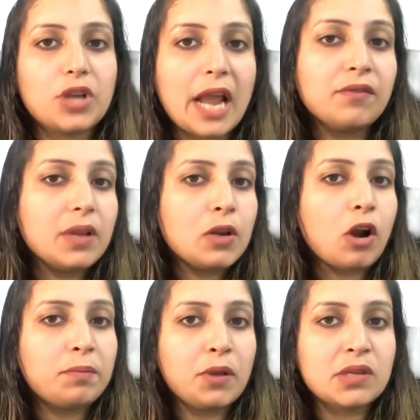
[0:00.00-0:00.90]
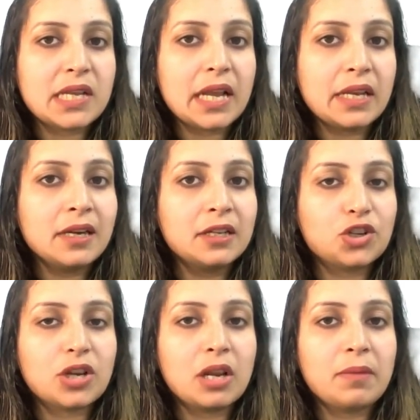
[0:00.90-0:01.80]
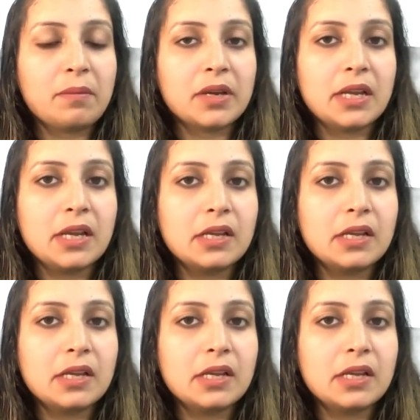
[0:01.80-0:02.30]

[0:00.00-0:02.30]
and we'll not be using any additional memory.